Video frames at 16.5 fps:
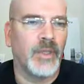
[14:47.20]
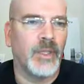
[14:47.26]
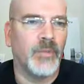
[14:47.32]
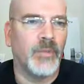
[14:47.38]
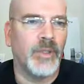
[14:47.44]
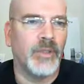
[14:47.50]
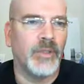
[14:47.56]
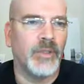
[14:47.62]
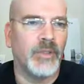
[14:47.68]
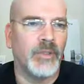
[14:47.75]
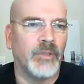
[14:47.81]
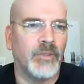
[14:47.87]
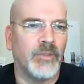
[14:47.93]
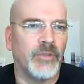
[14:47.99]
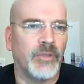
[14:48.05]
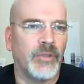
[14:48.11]
And
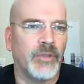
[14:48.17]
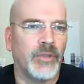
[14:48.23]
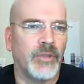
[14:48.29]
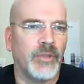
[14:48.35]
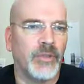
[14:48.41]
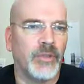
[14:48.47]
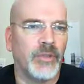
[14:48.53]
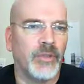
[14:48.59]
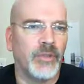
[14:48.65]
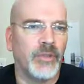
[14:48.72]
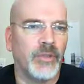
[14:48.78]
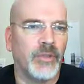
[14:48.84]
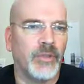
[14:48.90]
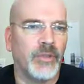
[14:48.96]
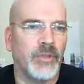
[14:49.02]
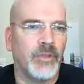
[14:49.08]
because,
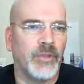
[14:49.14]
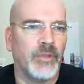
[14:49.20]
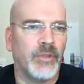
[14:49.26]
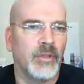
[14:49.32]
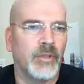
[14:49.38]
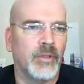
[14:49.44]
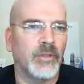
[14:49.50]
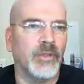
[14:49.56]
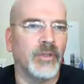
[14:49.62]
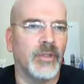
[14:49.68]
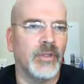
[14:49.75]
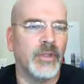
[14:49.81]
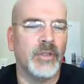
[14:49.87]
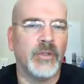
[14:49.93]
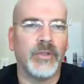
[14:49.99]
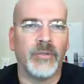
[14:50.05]
oh no,
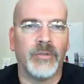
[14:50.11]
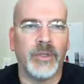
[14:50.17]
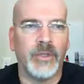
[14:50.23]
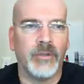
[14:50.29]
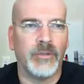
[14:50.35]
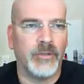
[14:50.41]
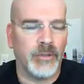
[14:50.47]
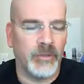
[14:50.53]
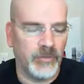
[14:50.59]
he does have an editor